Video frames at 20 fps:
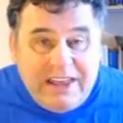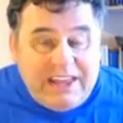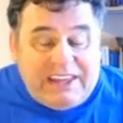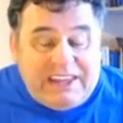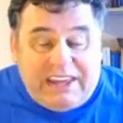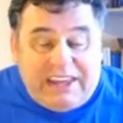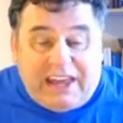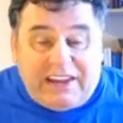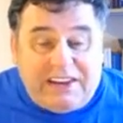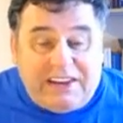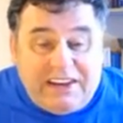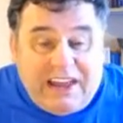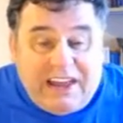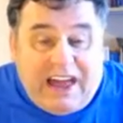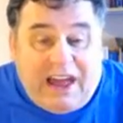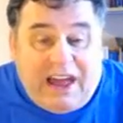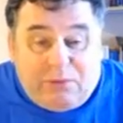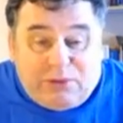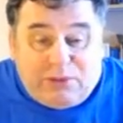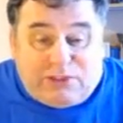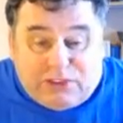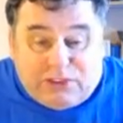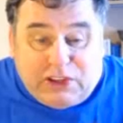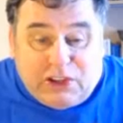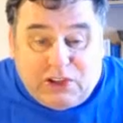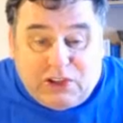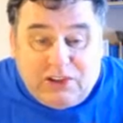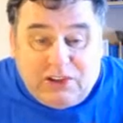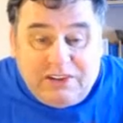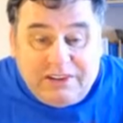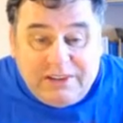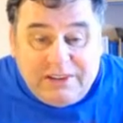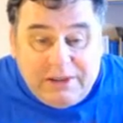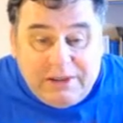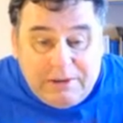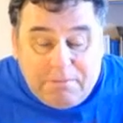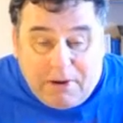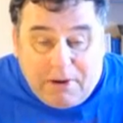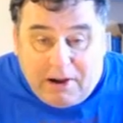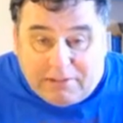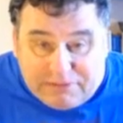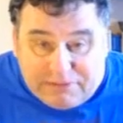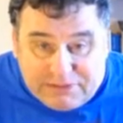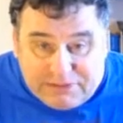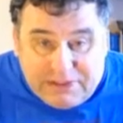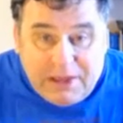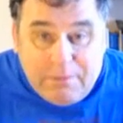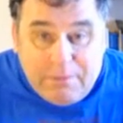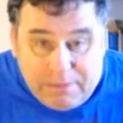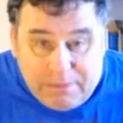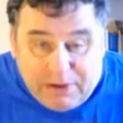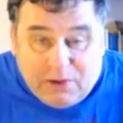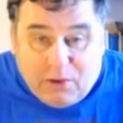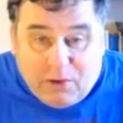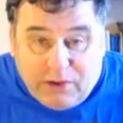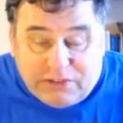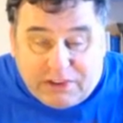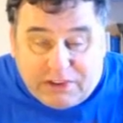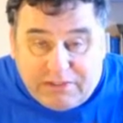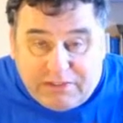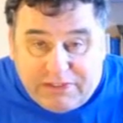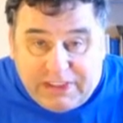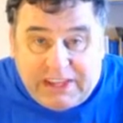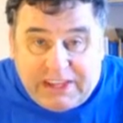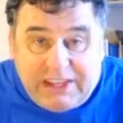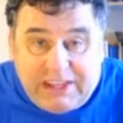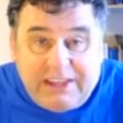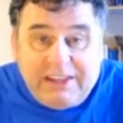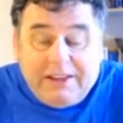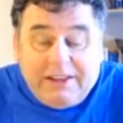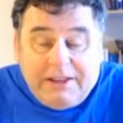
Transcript: Yet I was still puffed because of the